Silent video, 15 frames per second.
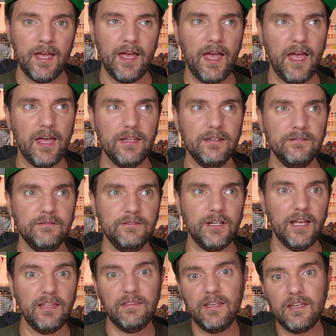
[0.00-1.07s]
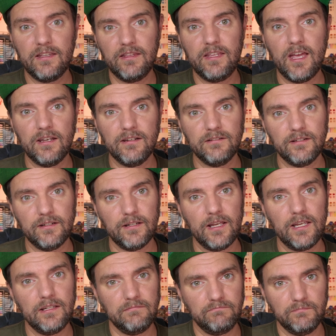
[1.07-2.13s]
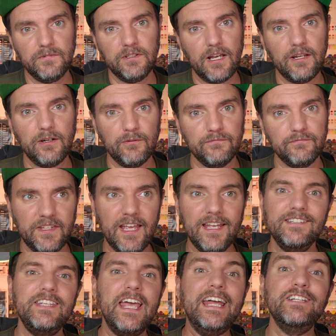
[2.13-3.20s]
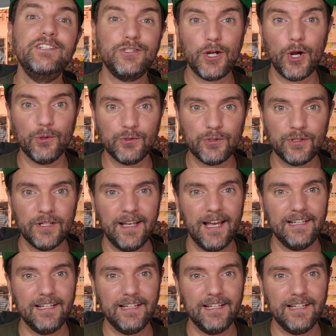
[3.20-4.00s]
and I think in the end, the intent shows.